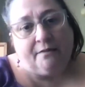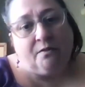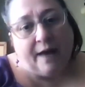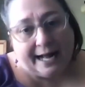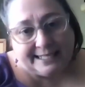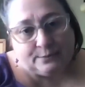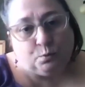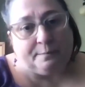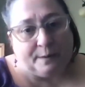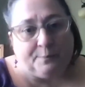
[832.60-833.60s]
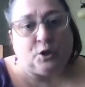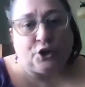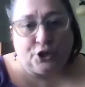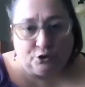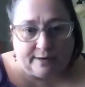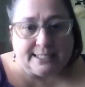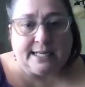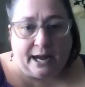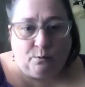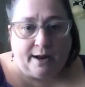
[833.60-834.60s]
and that's what people are going to
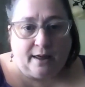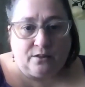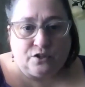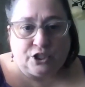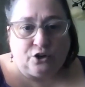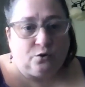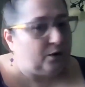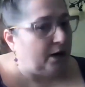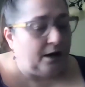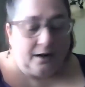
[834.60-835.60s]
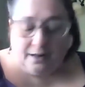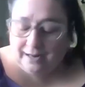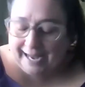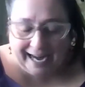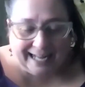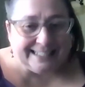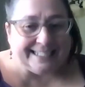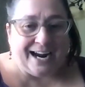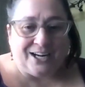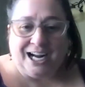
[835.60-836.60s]
resonate with. So hands
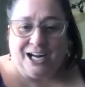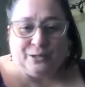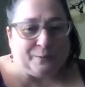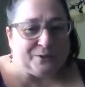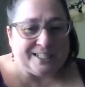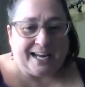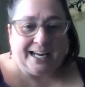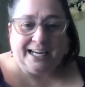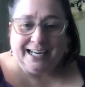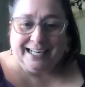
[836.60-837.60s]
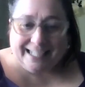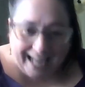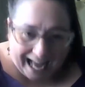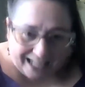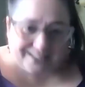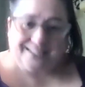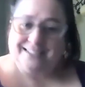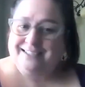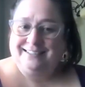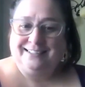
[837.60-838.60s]
down, 100%. Yes.
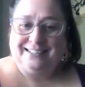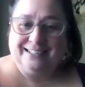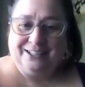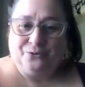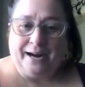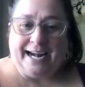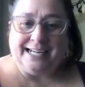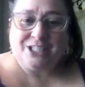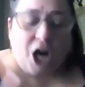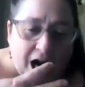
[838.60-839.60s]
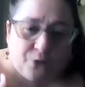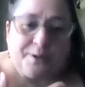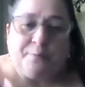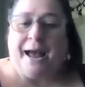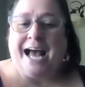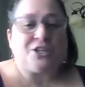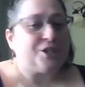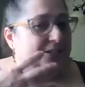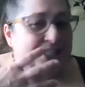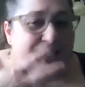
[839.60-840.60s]
Right. Talk with
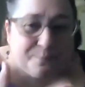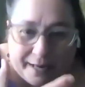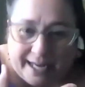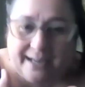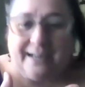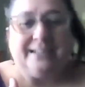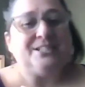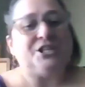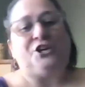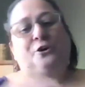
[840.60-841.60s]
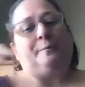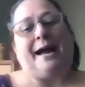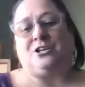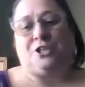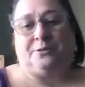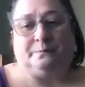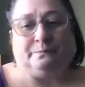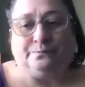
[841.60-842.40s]
passion. Speak to your passion.